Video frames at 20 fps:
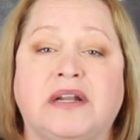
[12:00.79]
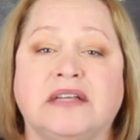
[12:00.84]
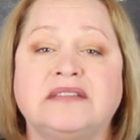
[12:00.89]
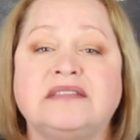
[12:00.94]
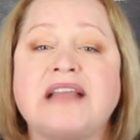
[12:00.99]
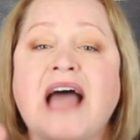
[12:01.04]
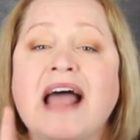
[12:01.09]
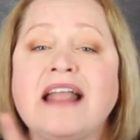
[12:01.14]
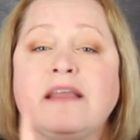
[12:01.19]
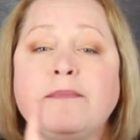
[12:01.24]
but
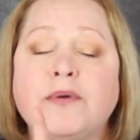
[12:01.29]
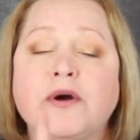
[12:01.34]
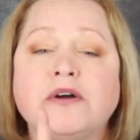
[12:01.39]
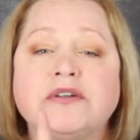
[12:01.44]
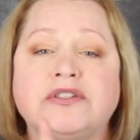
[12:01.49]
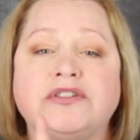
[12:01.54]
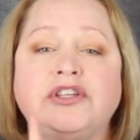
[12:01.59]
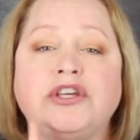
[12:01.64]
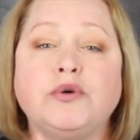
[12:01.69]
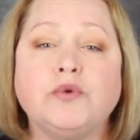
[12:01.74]
it's not the
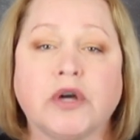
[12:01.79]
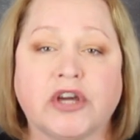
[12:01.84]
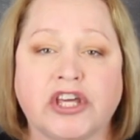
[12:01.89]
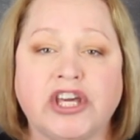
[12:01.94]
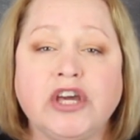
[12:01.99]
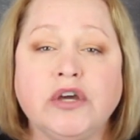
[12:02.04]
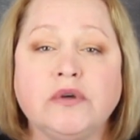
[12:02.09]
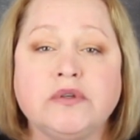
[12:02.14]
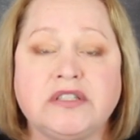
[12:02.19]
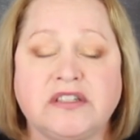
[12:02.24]
person you
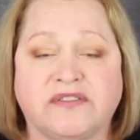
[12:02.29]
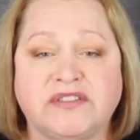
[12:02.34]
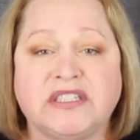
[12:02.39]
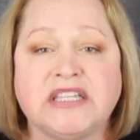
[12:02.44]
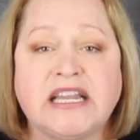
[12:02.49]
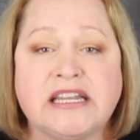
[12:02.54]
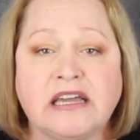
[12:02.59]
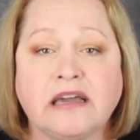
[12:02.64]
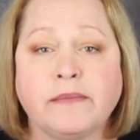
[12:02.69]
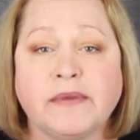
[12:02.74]
accused of
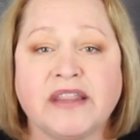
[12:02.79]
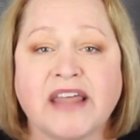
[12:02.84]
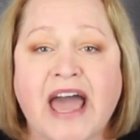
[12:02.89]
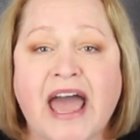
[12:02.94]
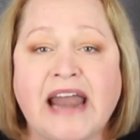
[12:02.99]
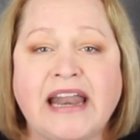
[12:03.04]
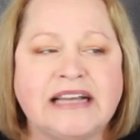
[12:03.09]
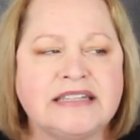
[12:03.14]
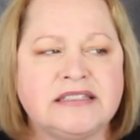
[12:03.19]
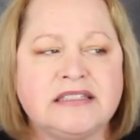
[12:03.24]
sending me
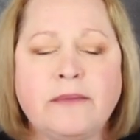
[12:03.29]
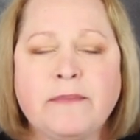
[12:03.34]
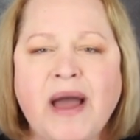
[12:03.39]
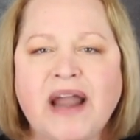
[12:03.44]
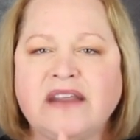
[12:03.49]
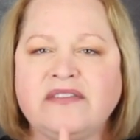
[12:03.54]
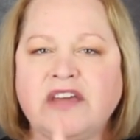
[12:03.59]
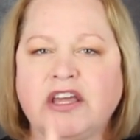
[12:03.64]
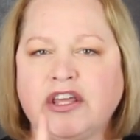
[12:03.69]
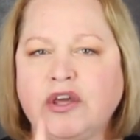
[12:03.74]
that. It's
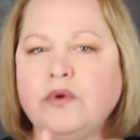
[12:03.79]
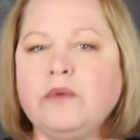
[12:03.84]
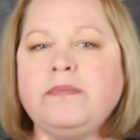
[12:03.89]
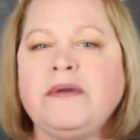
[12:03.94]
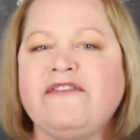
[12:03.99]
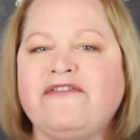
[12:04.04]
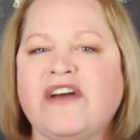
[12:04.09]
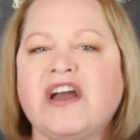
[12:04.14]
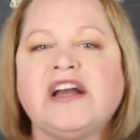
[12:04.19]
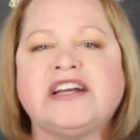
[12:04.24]
somebody that you'd
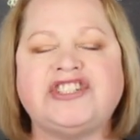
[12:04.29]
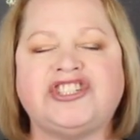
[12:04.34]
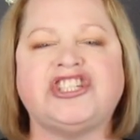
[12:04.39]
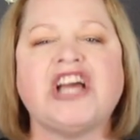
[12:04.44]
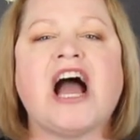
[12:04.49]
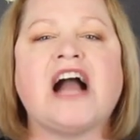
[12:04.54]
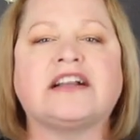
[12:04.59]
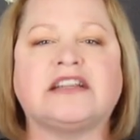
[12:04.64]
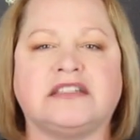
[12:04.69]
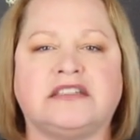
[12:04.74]
be very
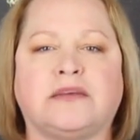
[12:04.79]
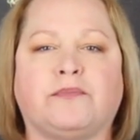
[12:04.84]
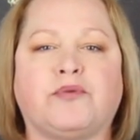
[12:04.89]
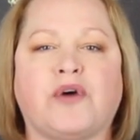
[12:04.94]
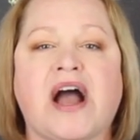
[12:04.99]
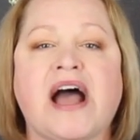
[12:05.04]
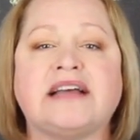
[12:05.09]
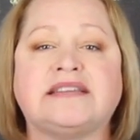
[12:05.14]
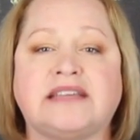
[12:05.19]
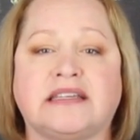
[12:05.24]
shocked and
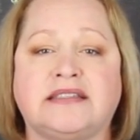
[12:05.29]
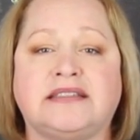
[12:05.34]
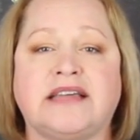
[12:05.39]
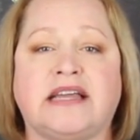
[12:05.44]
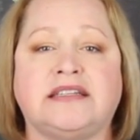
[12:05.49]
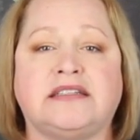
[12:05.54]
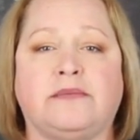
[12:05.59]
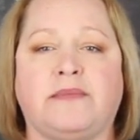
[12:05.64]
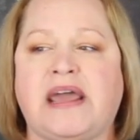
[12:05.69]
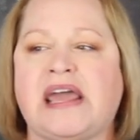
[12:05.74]
surprised has
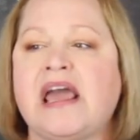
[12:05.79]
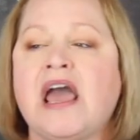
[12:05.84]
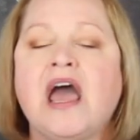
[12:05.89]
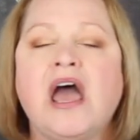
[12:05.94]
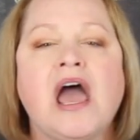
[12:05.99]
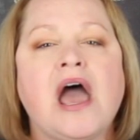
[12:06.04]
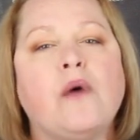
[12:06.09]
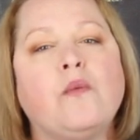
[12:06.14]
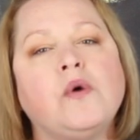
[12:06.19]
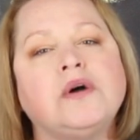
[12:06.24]
sent to me.
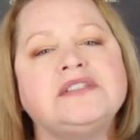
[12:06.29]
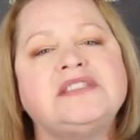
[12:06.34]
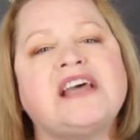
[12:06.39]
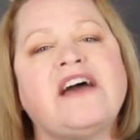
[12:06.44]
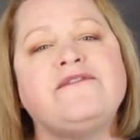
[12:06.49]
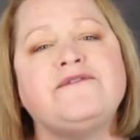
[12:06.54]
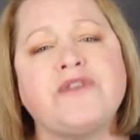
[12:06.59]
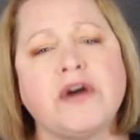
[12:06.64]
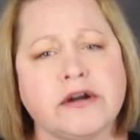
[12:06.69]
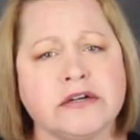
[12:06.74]
And once
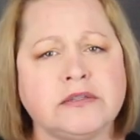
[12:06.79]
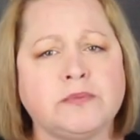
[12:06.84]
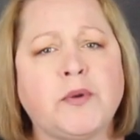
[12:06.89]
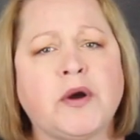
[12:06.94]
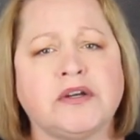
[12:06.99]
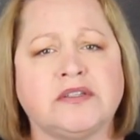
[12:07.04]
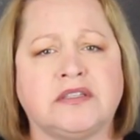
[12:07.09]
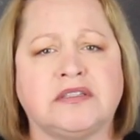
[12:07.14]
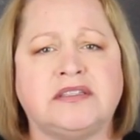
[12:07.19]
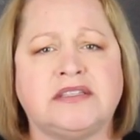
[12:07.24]
that first
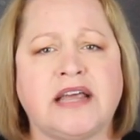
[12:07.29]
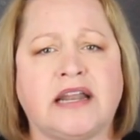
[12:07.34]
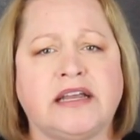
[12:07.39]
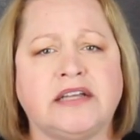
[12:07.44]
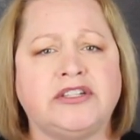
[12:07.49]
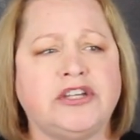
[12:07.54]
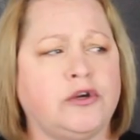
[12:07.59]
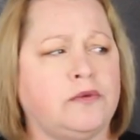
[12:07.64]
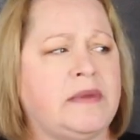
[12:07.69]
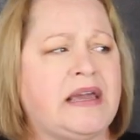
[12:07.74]
person sent
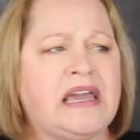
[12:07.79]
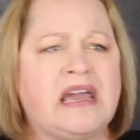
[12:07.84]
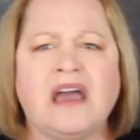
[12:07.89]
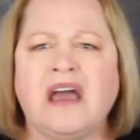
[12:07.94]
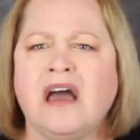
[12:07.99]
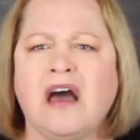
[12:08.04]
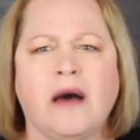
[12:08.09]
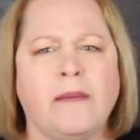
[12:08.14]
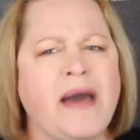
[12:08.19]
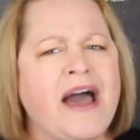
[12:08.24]
it to me,
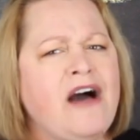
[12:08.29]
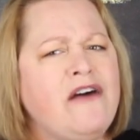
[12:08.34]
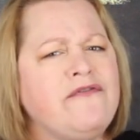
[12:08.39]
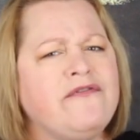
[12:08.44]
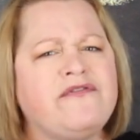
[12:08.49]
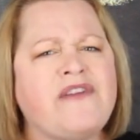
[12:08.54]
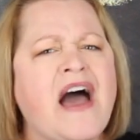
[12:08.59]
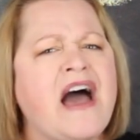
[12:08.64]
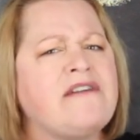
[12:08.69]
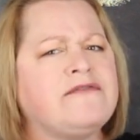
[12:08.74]

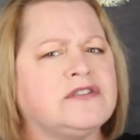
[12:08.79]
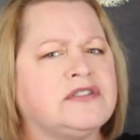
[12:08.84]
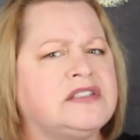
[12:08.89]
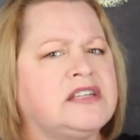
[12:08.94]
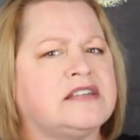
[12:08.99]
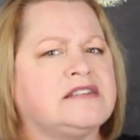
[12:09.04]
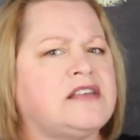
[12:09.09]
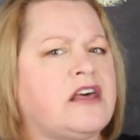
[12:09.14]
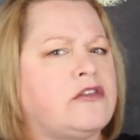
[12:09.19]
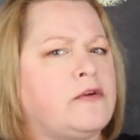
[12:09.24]
about five or
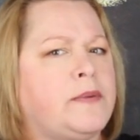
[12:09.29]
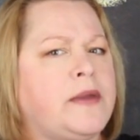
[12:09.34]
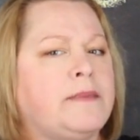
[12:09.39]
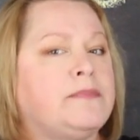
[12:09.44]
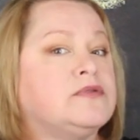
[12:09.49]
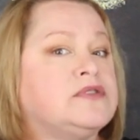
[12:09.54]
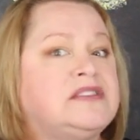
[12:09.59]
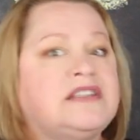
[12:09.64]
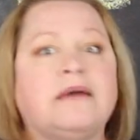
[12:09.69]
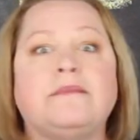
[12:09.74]
six other
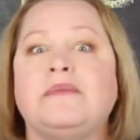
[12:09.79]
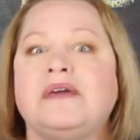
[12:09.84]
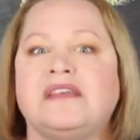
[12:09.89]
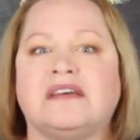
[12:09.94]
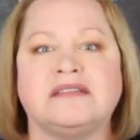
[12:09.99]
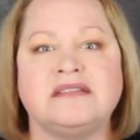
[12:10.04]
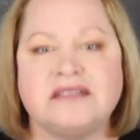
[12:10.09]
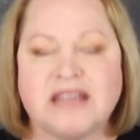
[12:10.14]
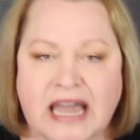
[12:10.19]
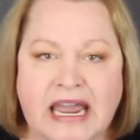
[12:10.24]
people sent me
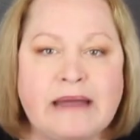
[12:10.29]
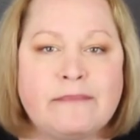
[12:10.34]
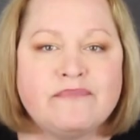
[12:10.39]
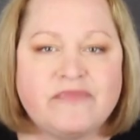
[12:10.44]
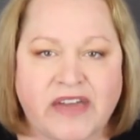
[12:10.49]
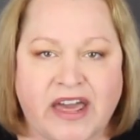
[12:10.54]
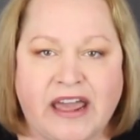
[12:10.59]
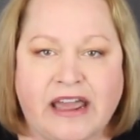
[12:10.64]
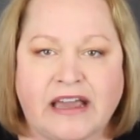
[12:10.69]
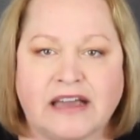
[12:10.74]
the
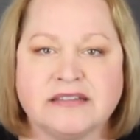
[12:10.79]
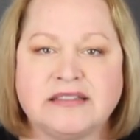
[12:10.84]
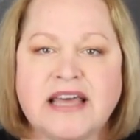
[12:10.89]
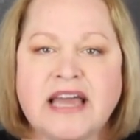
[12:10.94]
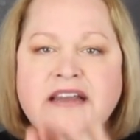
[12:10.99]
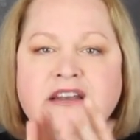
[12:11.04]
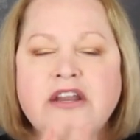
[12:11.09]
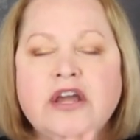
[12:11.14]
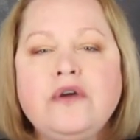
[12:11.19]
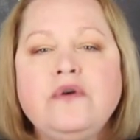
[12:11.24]
same thing. Because
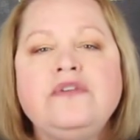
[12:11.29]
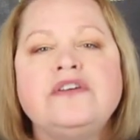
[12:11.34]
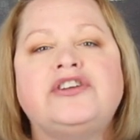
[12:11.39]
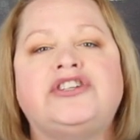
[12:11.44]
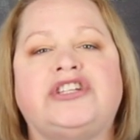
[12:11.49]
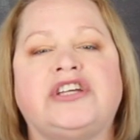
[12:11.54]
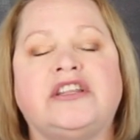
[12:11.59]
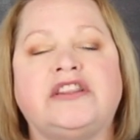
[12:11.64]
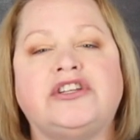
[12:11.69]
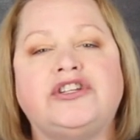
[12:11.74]
they knew the
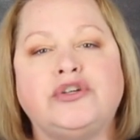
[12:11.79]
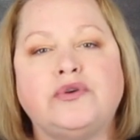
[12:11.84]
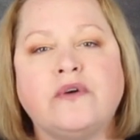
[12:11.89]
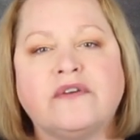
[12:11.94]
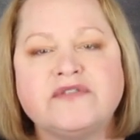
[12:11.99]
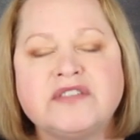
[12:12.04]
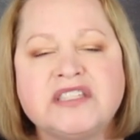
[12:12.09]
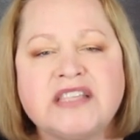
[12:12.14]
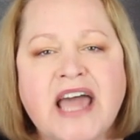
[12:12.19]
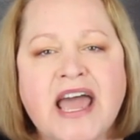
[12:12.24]
shit that
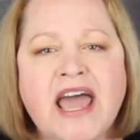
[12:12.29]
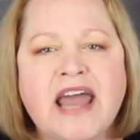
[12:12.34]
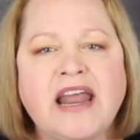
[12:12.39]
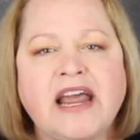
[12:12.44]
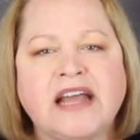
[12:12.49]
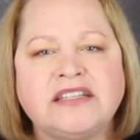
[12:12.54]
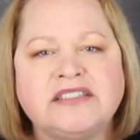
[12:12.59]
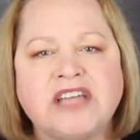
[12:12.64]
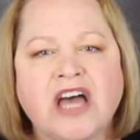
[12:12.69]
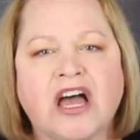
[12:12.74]
you have said
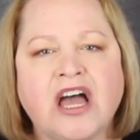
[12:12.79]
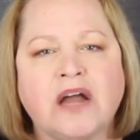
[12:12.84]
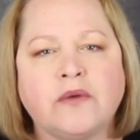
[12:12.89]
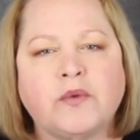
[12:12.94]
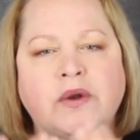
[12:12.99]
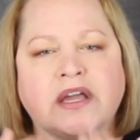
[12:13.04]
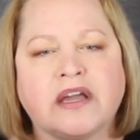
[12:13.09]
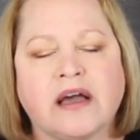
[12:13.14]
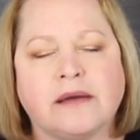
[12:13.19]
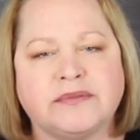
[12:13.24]
and
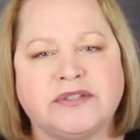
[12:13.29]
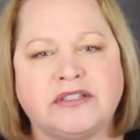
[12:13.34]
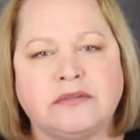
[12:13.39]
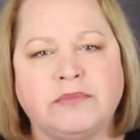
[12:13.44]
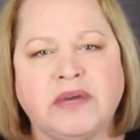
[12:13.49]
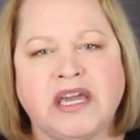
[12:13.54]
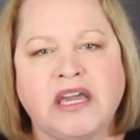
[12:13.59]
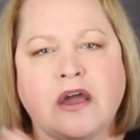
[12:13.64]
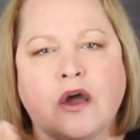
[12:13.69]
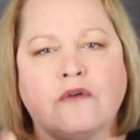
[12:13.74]
done when it comes to
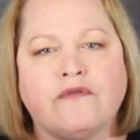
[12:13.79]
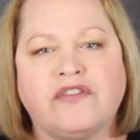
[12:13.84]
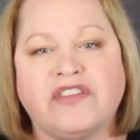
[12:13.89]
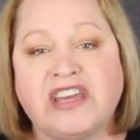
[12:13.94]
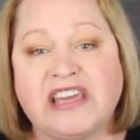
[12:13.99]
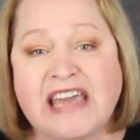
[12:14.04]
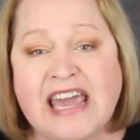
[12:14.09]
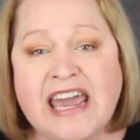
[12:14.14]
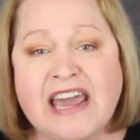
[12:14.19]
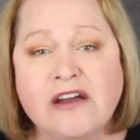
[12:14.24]
me over
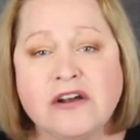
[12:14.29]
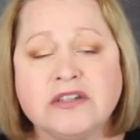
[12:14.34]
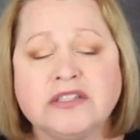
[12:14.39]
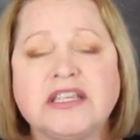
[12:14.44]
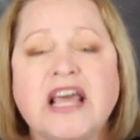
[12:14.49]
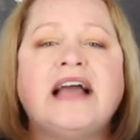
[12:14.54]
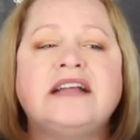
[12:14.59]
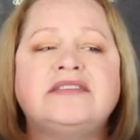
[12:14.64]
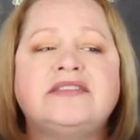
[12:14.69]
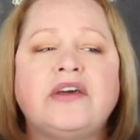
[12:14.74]
the
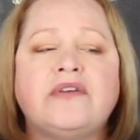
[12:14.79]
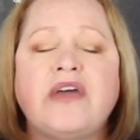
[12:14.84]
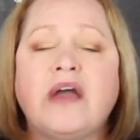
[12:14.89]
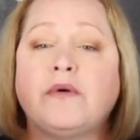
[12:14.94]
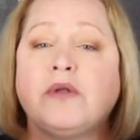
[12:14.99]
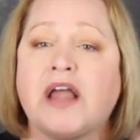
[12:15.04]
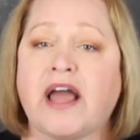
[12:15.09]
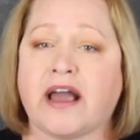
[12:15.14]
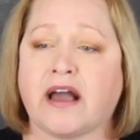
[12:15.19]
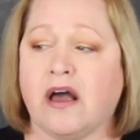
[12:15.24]
years. And so they
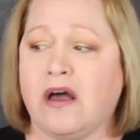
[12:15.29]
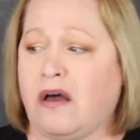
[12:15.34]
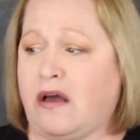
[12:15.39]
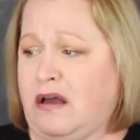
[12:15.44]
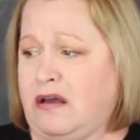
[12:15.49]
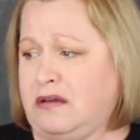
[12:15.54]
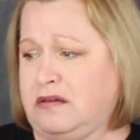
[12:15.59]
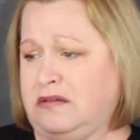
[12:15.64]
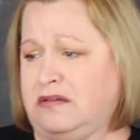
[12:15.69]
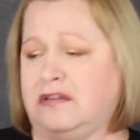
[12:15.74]
were like,
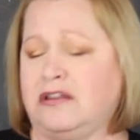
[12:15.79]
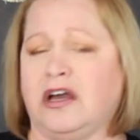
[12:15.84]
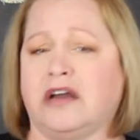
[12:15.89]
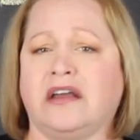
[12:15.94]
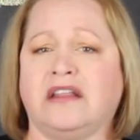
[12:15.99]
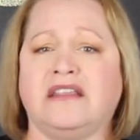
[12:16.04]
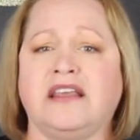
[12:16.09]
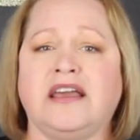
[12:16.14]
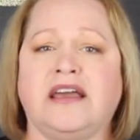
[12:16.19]
oh, look at